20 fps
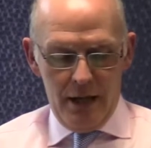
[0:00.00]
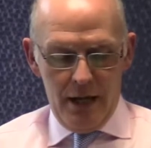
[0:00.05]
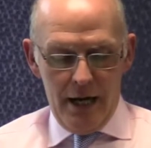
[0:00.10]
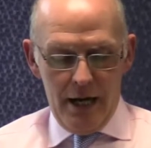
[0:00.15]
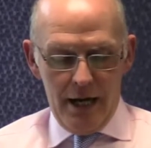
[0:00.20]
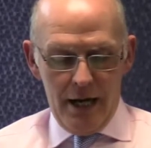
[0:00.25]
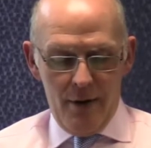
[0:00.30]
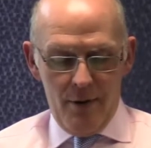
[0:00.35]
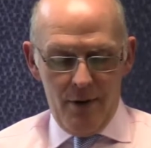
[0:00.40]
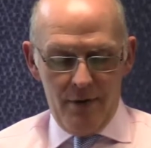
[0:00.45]

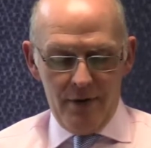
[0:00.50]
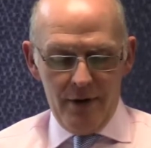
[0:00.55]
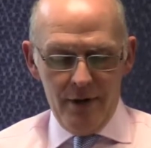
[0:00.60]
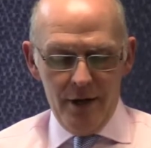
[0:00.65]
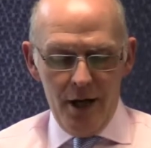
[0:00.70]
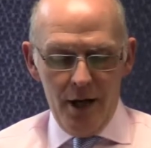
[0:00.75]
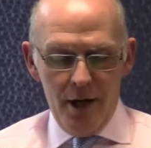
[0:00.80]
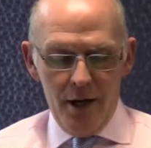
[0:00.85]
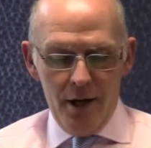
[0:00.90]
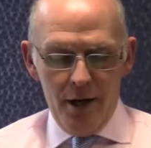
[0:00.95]
And
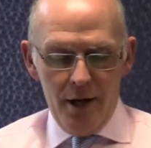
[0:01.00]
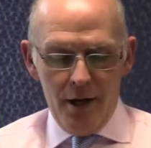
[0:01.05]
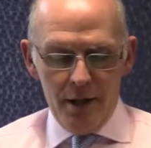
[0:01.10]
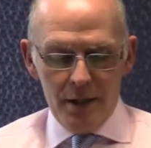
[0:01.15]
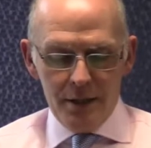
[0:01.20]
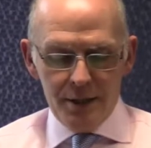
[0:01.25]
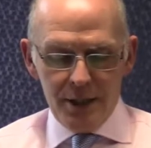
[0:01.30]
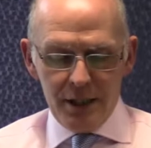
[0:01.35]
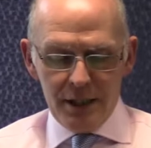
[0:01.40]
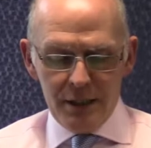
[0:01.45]
however,
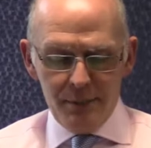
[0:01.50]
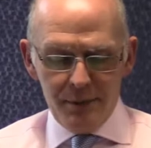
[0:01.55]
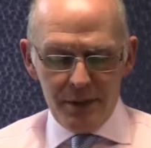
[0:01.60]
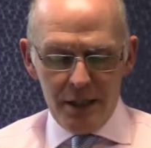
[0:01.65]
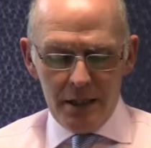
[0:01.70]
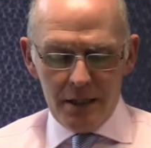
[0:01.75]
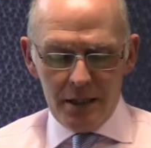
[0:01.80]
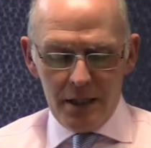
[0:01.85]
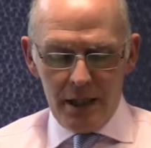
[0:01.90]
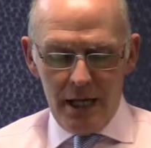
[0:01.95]

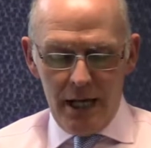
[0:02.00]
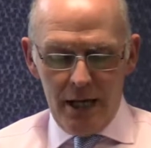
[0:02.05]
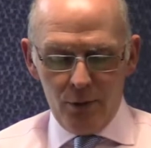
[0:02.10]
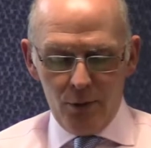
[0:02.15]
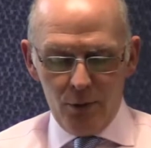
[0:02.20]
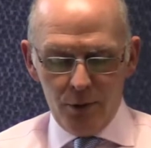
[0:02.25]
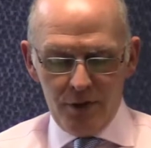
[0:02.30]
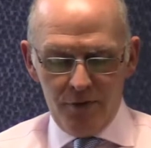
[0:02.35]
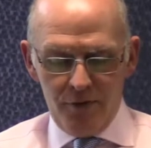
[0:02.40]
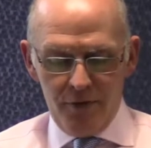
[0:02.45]
60% of the
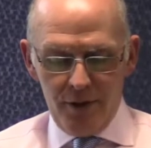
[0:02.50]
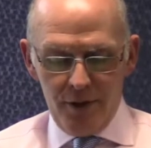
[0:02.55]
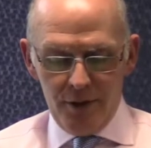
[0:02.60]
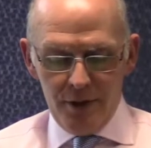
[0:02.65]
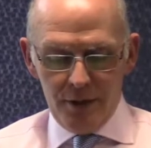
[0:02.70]
landlords feel